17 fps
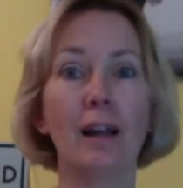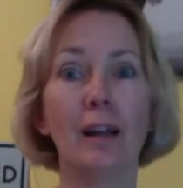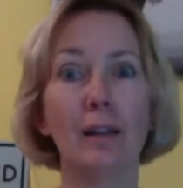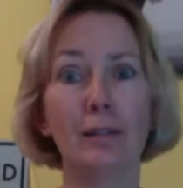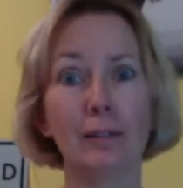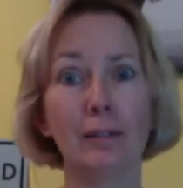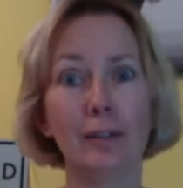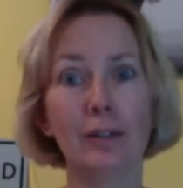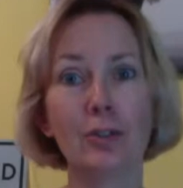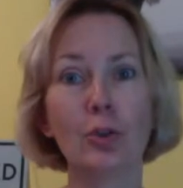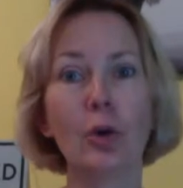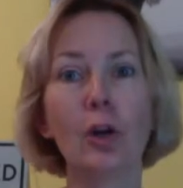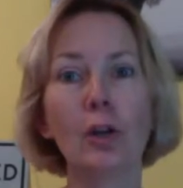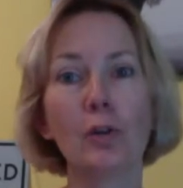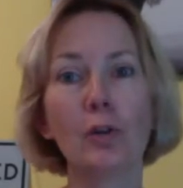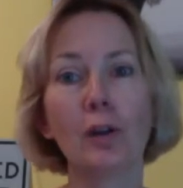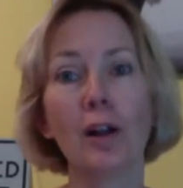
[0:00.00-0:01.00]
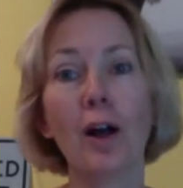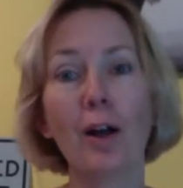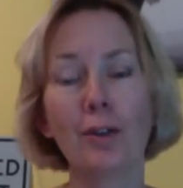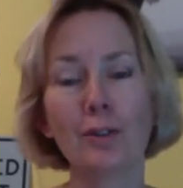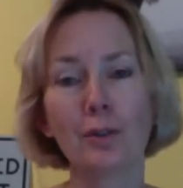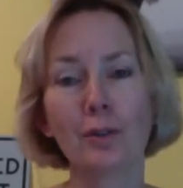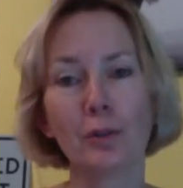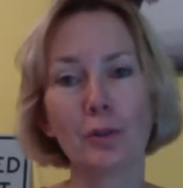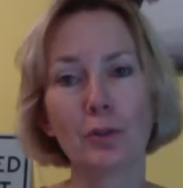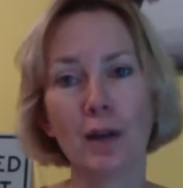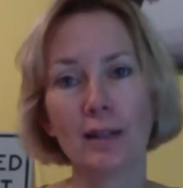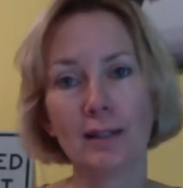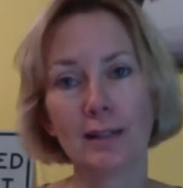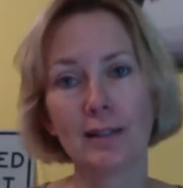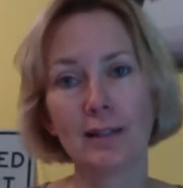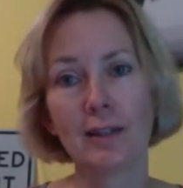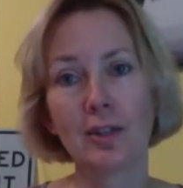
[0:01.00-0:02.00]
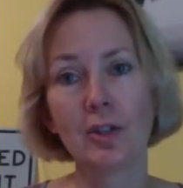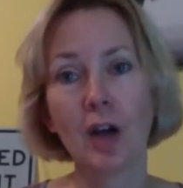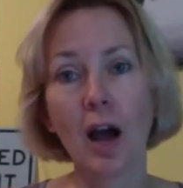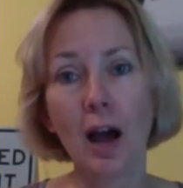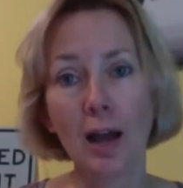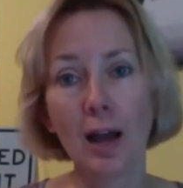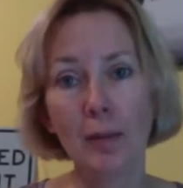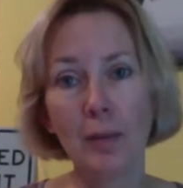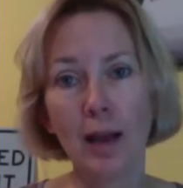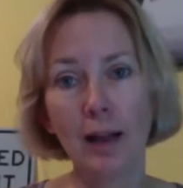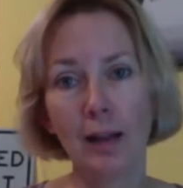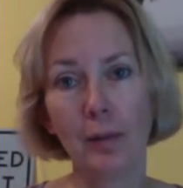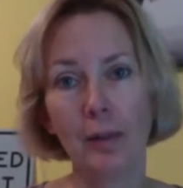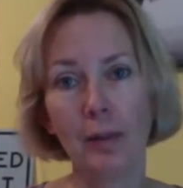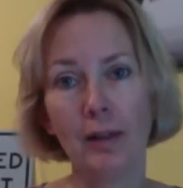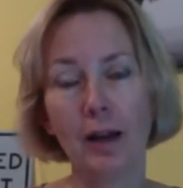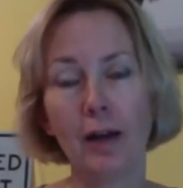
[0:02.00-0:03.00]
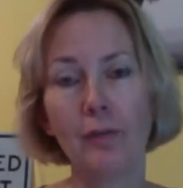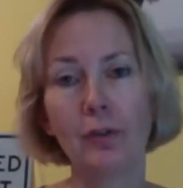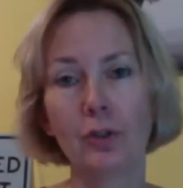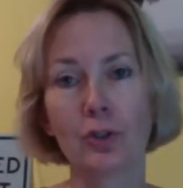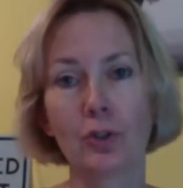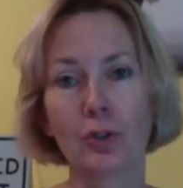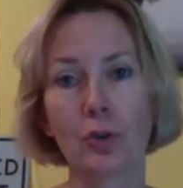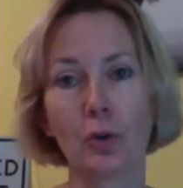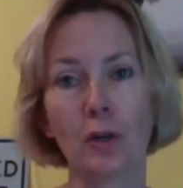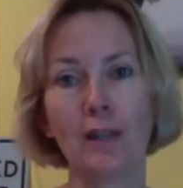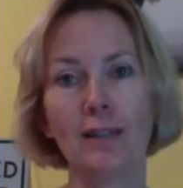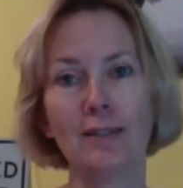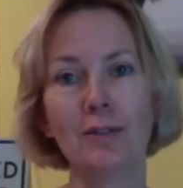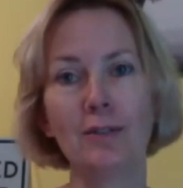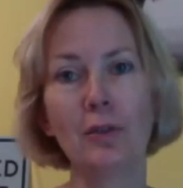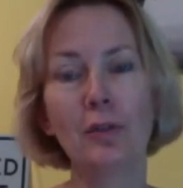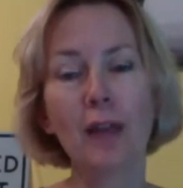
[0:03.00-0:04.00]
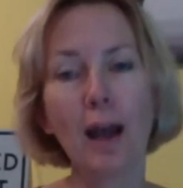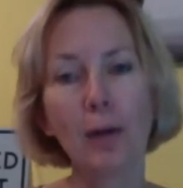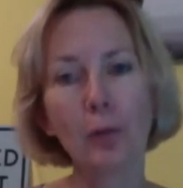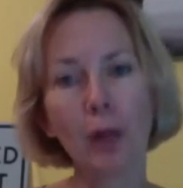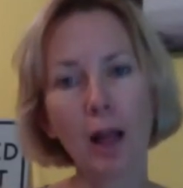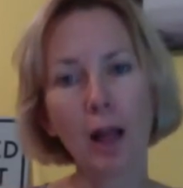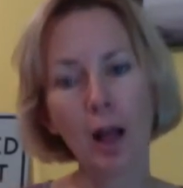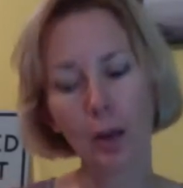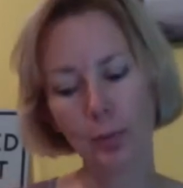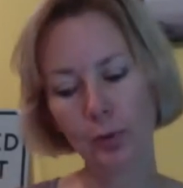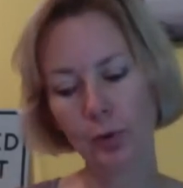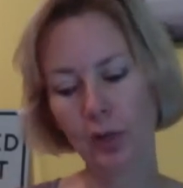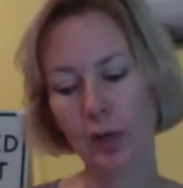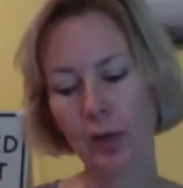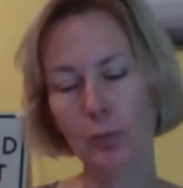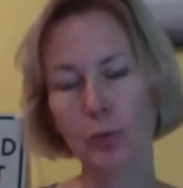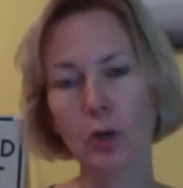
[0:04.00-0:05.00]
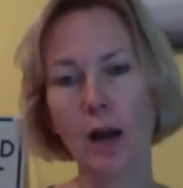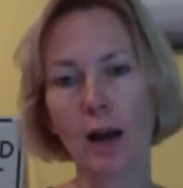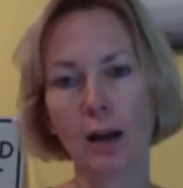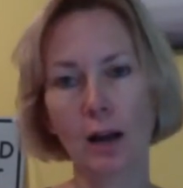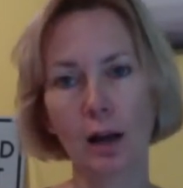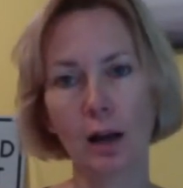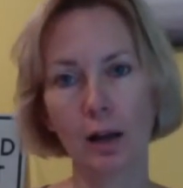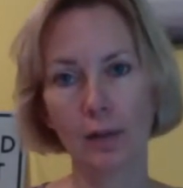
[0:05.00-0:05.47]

the Story Grid also addresses the time element of your story, so that will help you keep track on